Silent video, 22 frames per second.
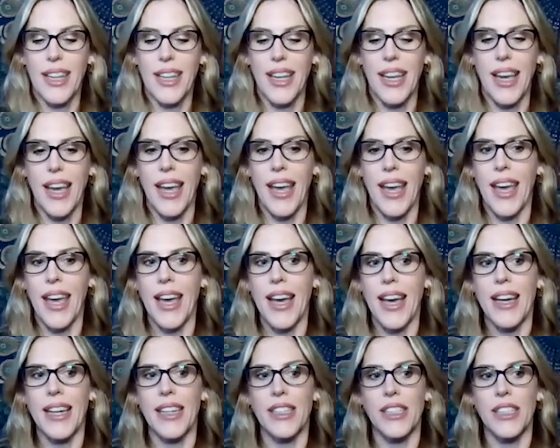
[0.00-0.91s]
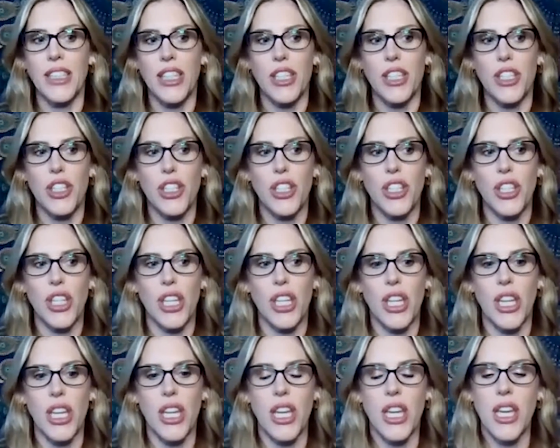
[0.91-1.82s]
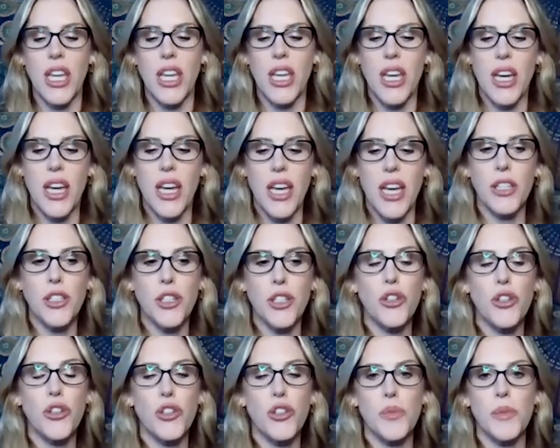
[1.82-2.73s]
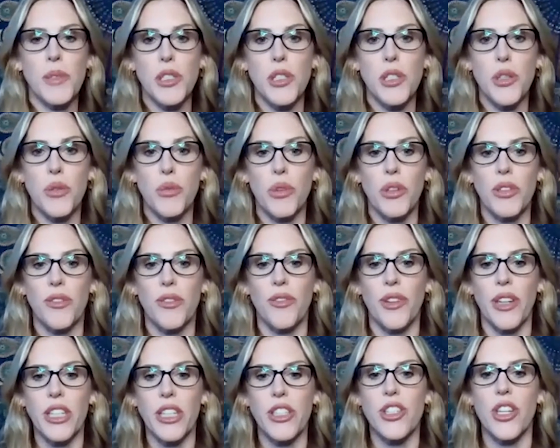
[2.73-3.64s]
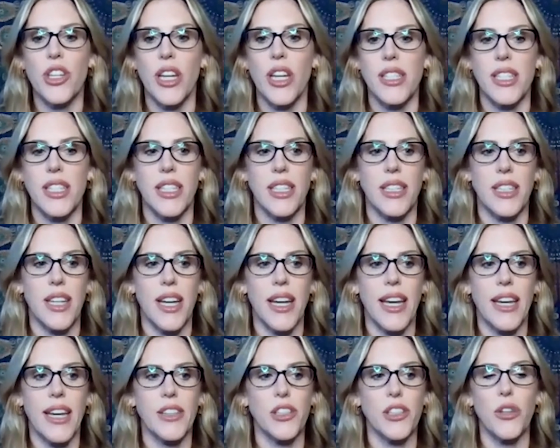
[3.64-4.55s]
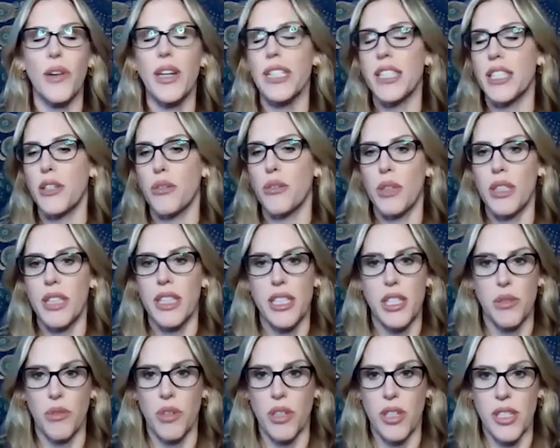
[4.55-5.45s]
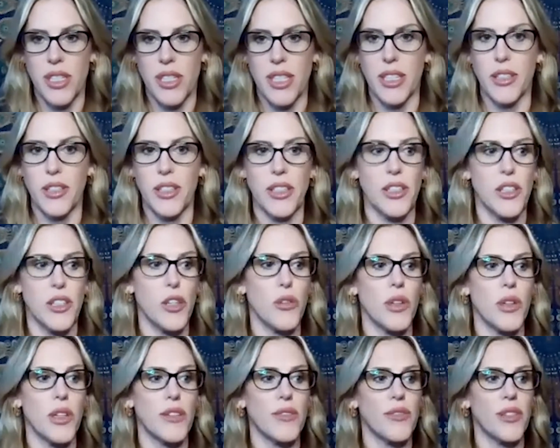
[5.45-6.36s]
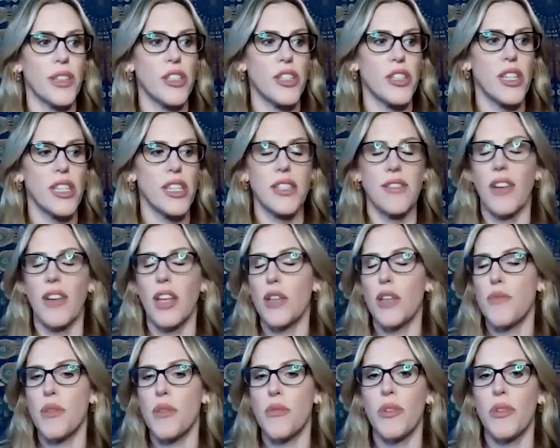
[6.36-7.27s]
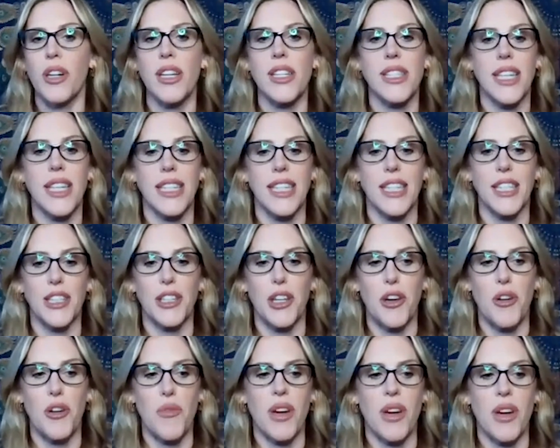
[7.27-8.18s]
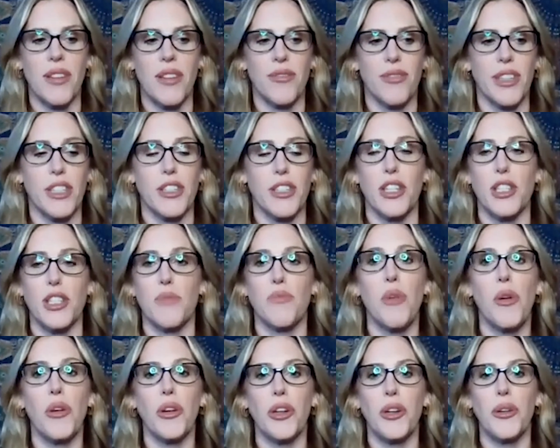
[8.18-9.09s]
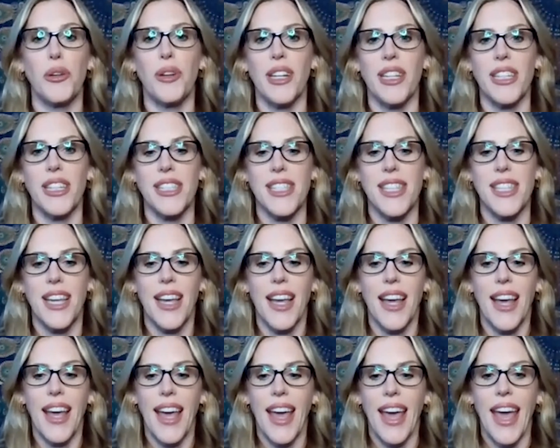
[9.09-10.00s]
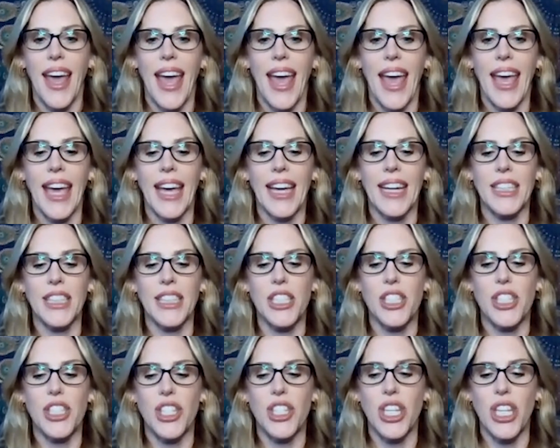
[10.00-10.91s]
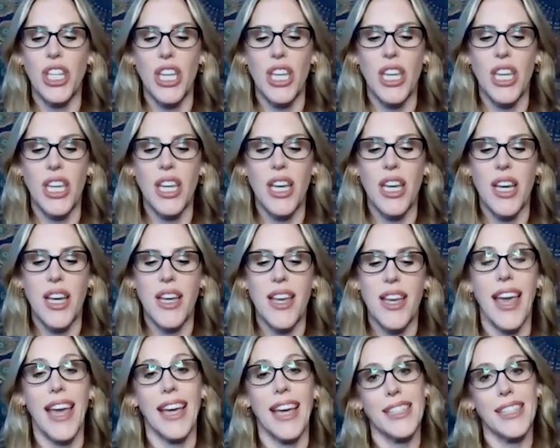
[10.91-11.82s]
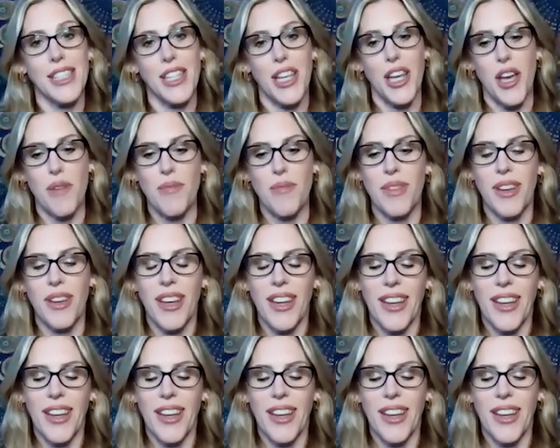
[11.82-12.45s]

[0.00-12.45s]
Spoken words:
and she introduced me to the world of franchising. I had no idea what this was. I didn't know what franchise development was. I didn't know what franchise broker was. And she and Tim,